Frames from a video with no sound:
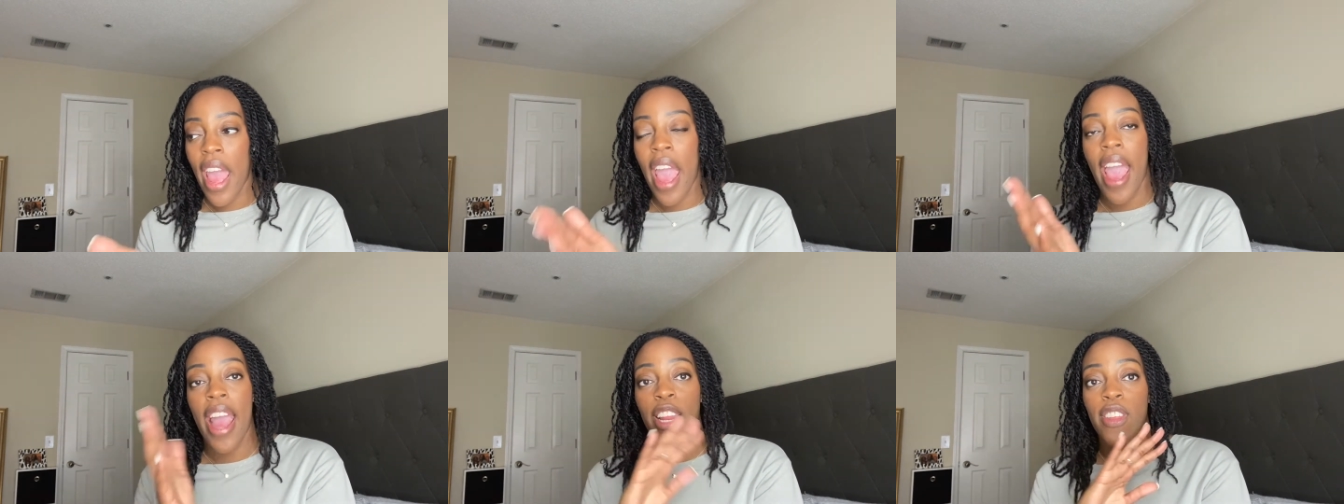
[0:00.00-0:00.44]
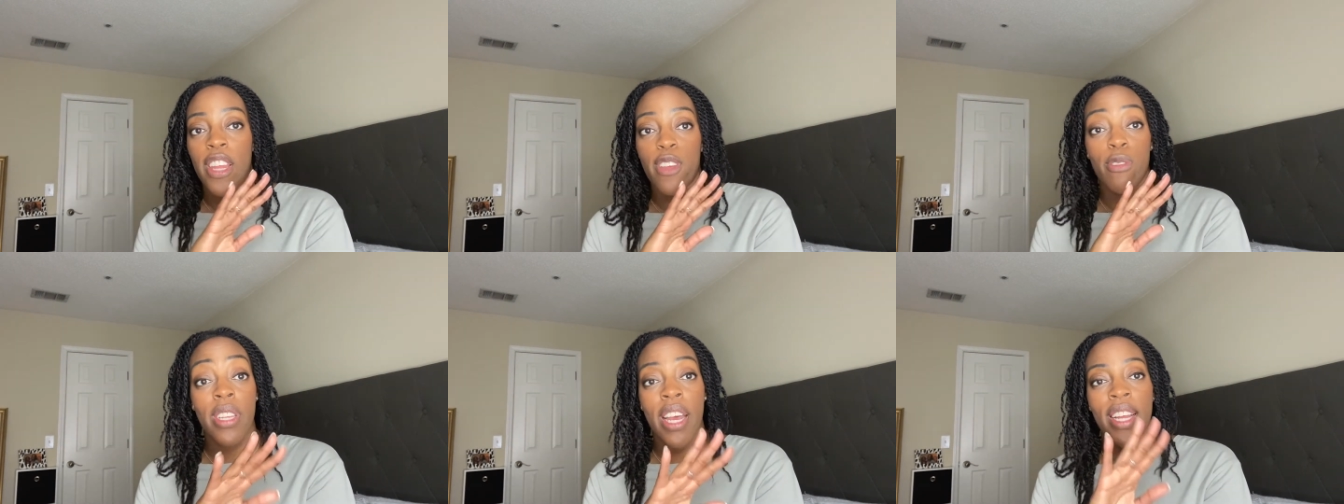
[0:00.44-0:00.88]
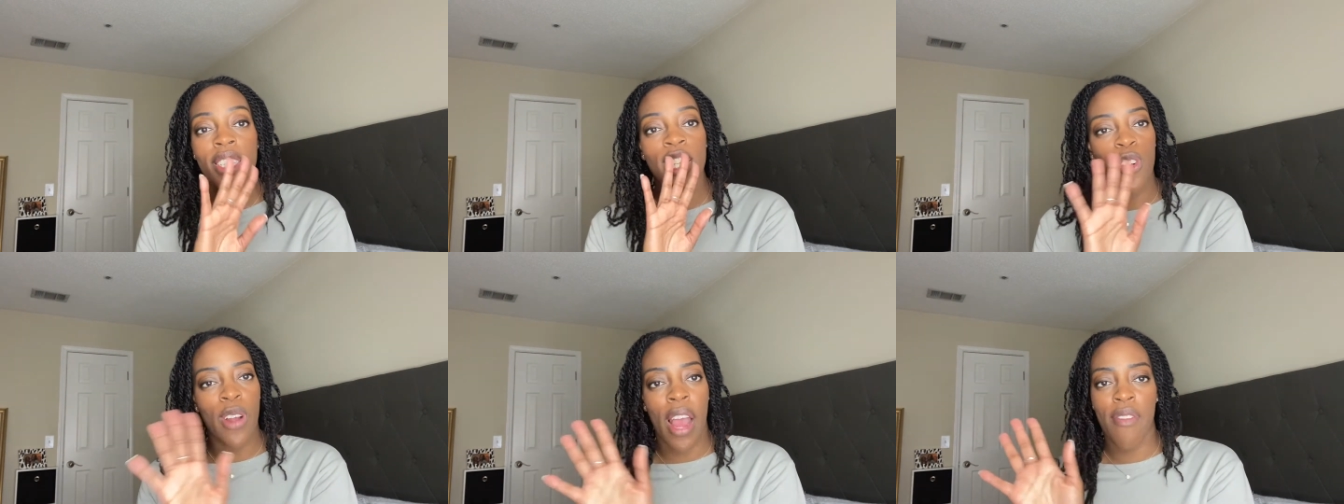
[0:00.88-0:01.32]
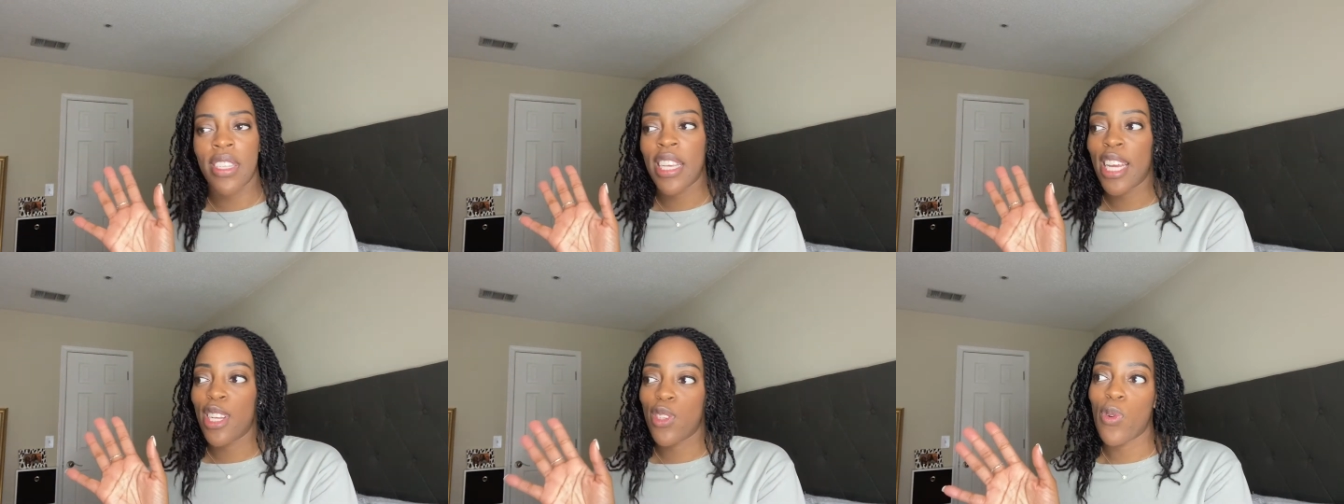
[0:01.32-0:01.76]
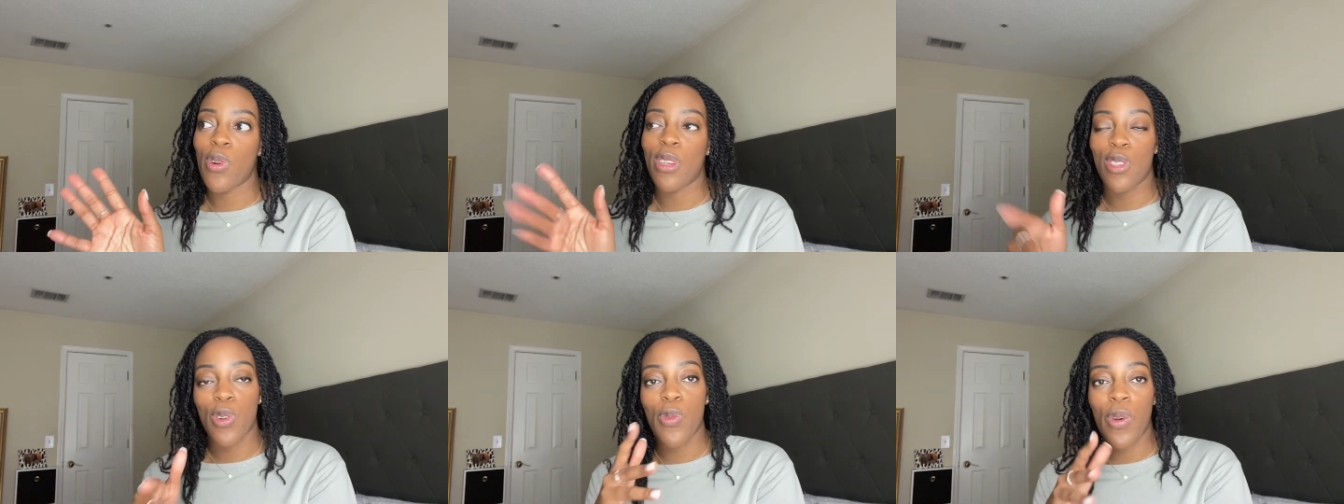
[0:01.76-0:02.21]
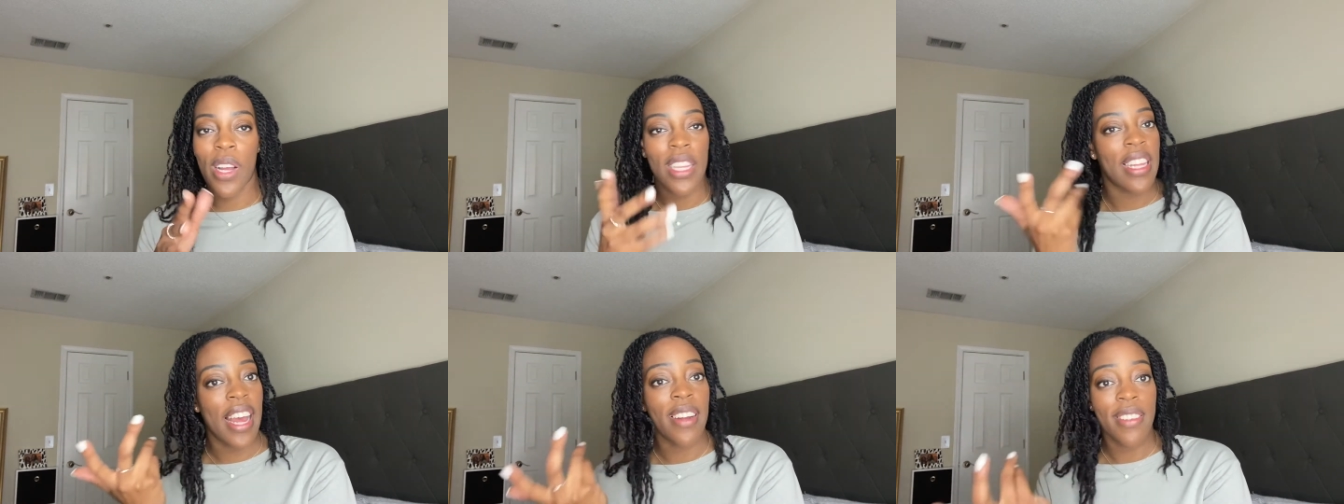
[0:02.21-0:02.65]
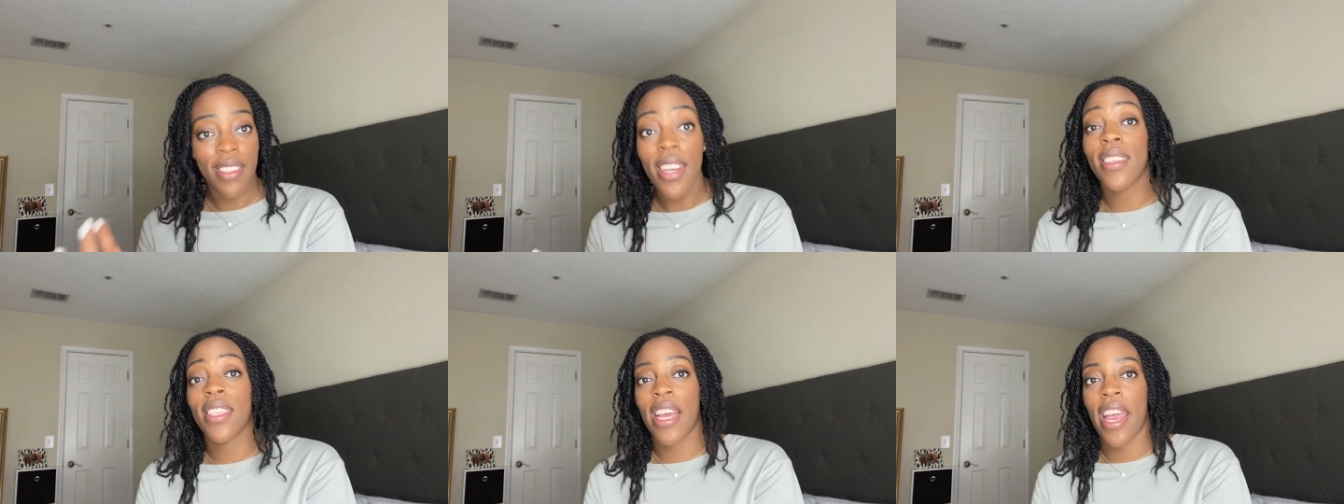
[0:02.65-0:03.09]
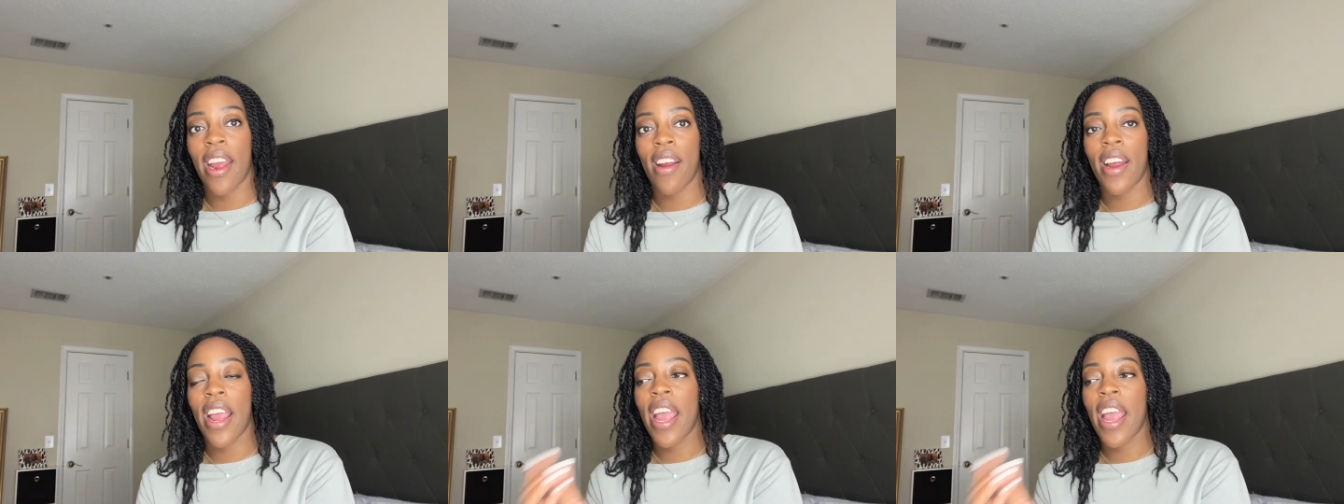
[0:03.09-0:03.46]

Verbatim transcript: and then you tend to gravitate towards the one that does care.